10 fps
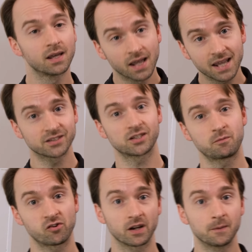In
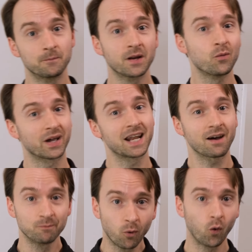summary, we can
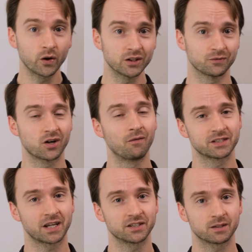have more useful
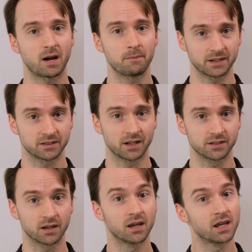conversations about
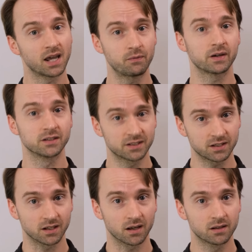metadata if we
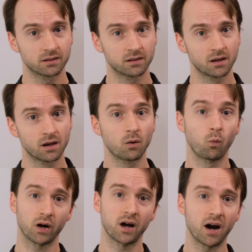consider
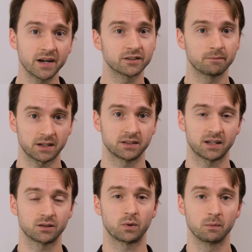what kinds of
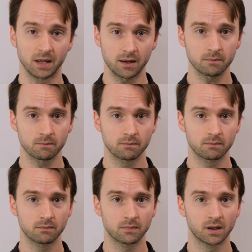metadata we need,
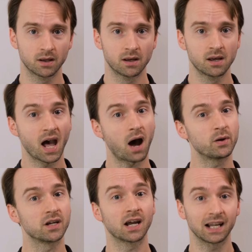how we
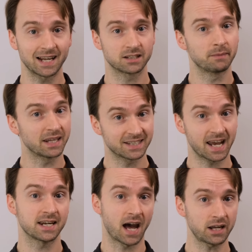can collect and
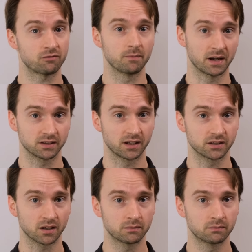maintain accurate
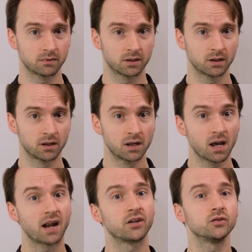metadata,
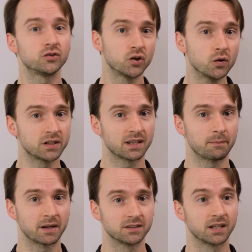and who's using that
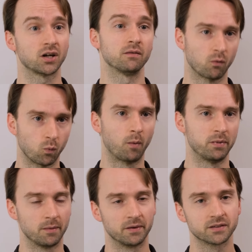metadata and for what
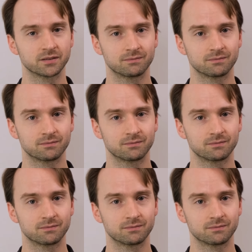purpose.